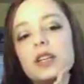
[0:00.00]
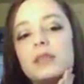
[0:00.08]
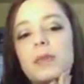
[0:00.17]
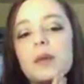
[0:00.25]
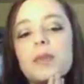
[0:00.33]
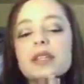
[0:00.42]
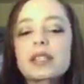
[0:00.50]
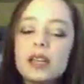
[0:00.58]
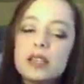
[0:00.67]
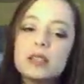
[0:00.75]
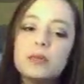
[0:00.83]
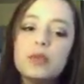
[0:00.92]
does make my
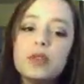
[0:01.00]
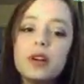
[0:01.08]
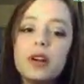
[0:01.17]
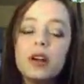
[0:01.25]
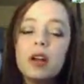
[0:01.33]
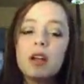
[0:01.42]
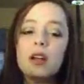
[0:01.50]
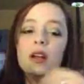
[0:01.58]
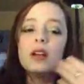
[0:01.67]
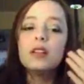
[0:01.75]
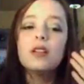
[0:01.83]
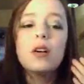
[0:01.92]
skin smoother
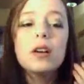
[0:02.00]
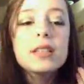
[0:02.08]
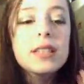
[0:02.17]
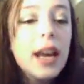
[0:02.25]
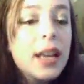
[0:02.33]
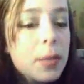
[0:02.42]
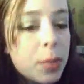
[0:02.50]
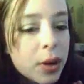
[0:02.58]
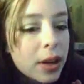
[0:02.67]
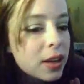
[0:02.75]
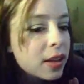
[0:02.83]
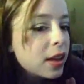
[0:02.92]
honestly, I didn't
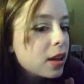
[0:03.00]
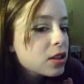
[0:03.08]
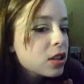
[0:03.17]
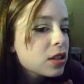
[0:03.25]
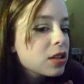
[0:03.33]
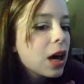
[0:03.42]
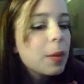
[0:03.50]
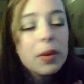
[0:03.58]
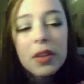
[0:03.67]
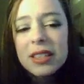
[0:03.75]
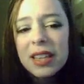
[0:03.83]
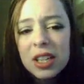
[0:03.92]
put anything else on top
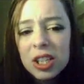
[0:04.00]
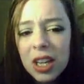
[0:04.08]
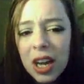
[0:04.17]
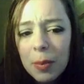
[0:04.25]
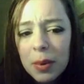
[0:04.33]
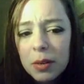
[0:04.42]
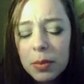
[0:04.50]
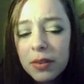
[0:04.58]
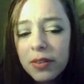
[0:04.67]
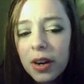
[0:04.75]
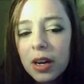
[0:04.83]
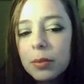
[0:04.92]
of this. I just happen to
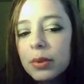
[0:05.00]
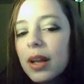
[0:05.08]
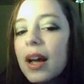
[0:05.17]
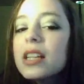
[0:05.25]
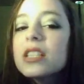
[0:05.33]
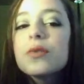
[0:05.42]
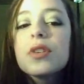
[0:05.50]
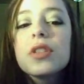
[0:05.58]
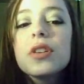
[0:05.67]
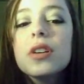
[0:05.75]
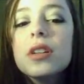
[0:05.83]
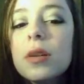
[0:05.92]
be very blessed
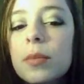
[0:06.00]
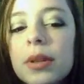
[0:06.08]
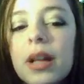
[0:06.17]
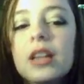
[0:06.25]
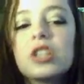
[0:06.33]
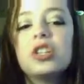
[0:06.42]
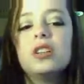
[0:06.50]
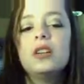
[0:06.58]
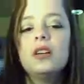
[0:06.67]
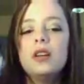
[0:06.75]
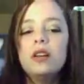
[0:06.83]
with good complexion.